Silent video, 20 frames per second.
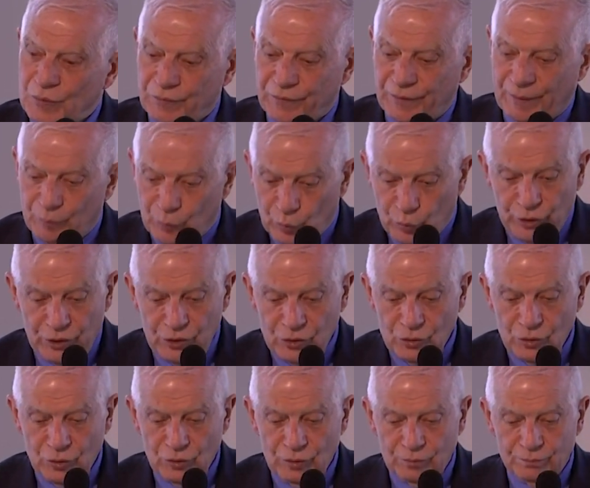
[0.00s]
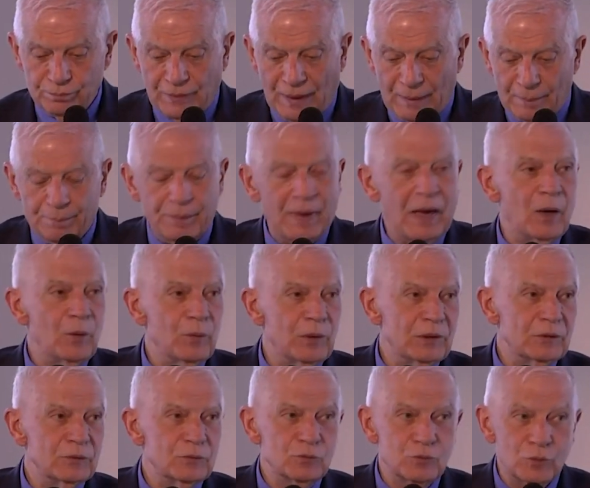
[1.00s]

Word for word: of ammunition, manpower,